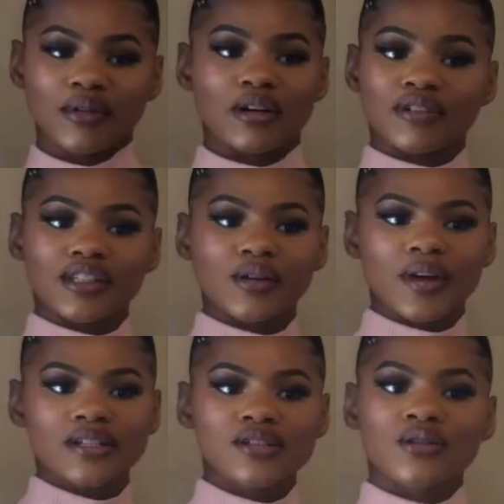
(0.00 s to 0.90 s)
be a really
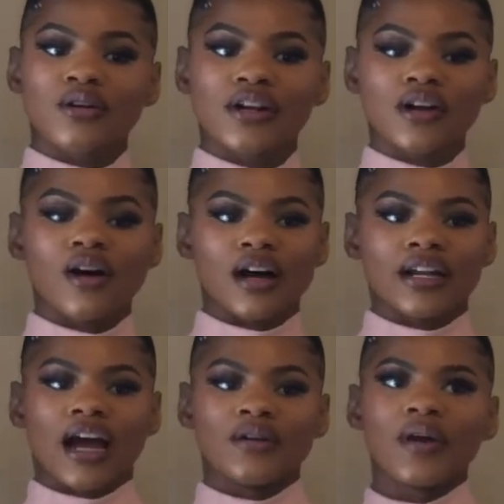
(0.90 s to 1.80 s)
quick tutorial
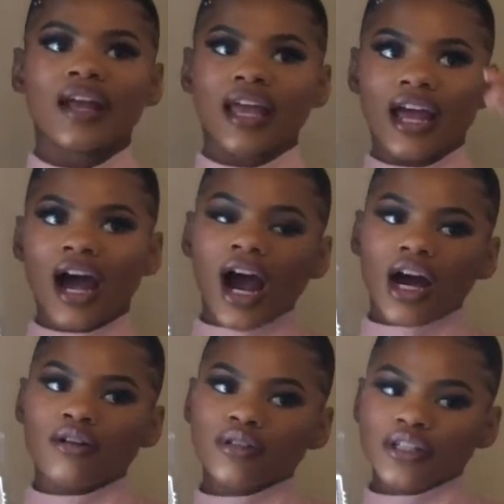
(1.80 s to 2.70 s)
on how you can get
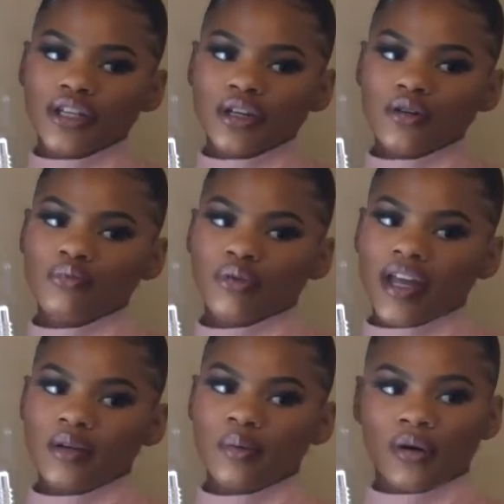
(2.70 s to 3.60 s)
a really cute
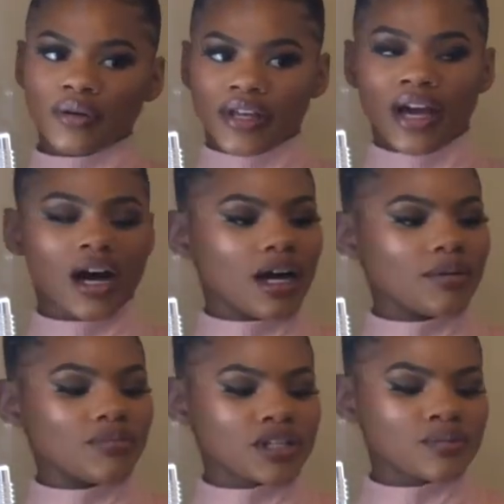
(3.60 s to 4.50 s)
braid pony.
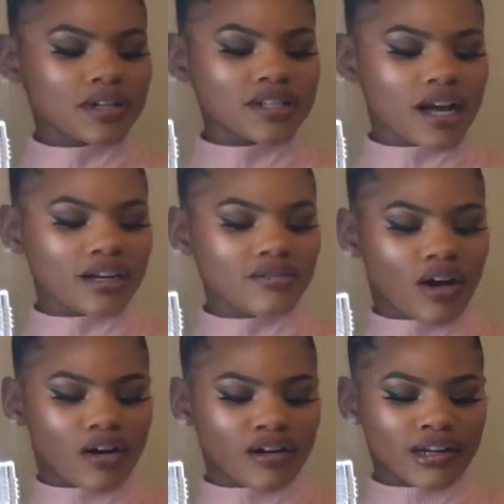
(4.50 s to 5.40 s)
This one is kind of
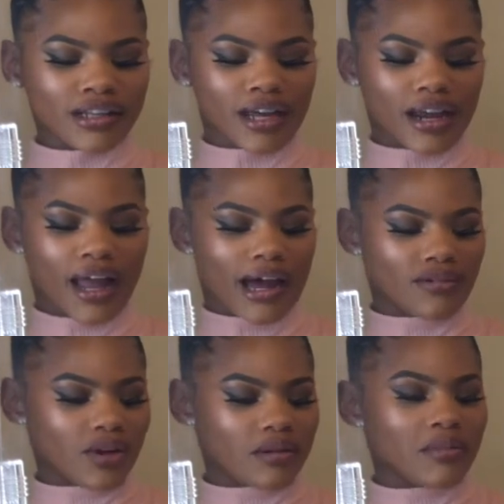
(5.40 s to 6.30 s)
already like
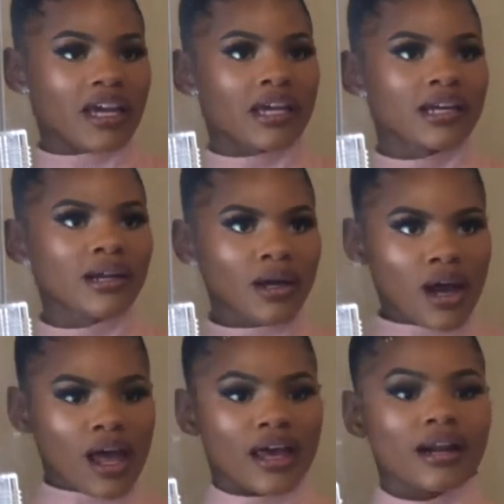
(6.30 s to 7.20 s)
halfway made,
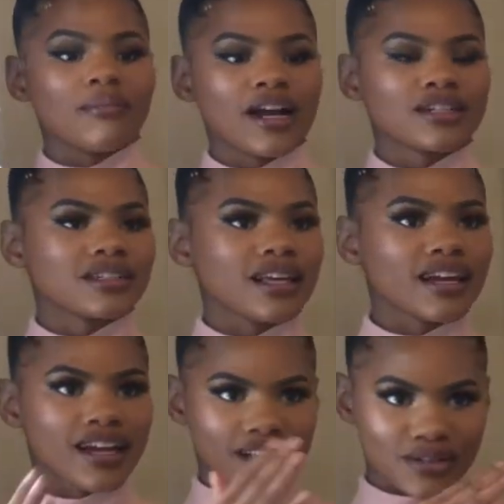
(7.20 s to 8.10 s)
and I'm actually
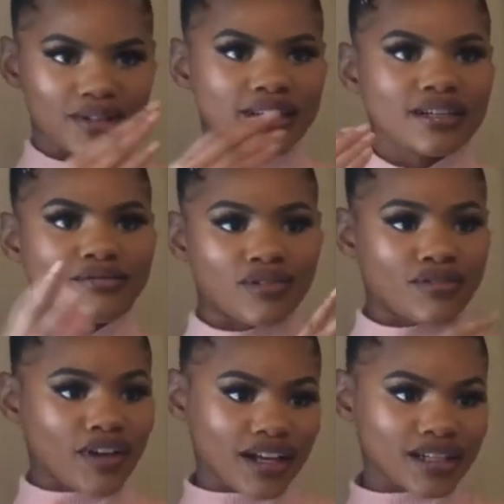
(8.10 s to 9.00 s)
like, as you see, full
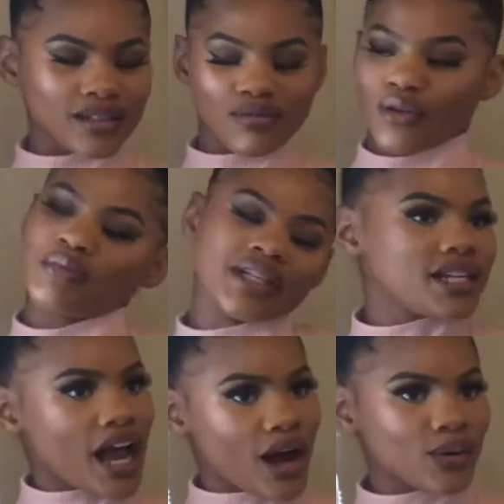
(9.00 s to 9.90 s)
face, full beat
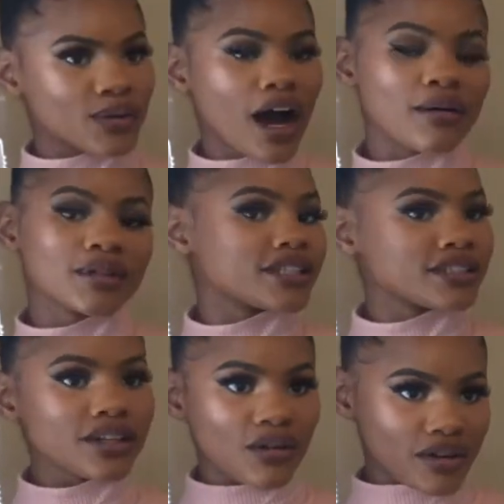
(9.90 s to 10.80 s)
down. I'm
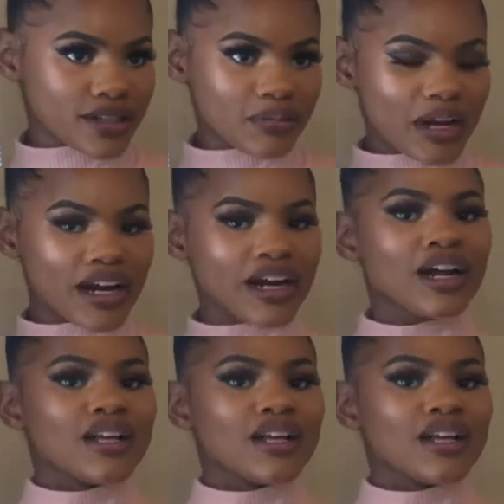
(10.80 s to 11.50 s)
clearly going somewhere,